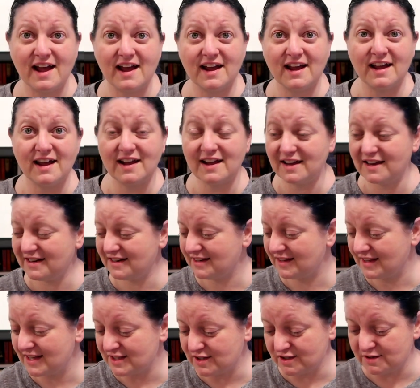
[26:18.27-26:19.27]

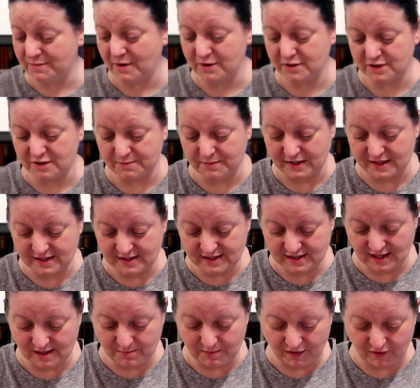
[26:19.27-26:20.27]
and this is supposed to be
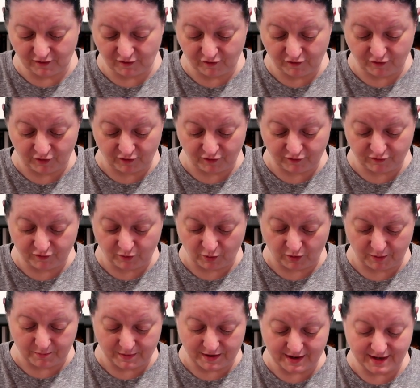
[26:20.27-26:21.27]
steeping for
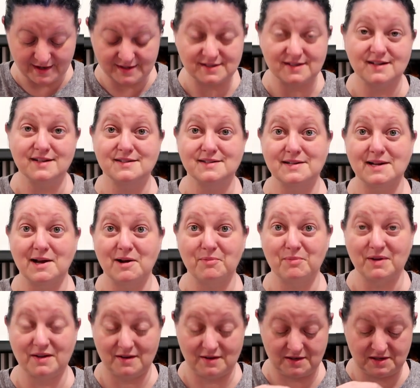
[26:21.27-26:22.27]
four minutes and it's now
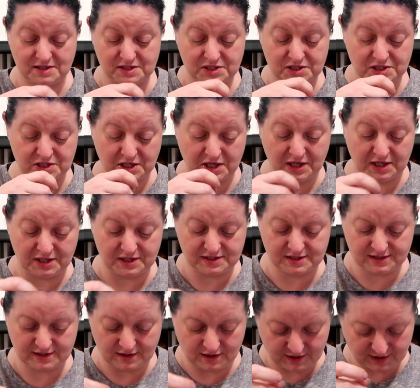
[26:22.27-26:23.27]
been
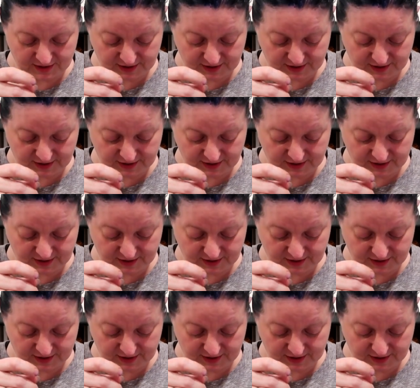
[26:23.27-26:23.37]
six.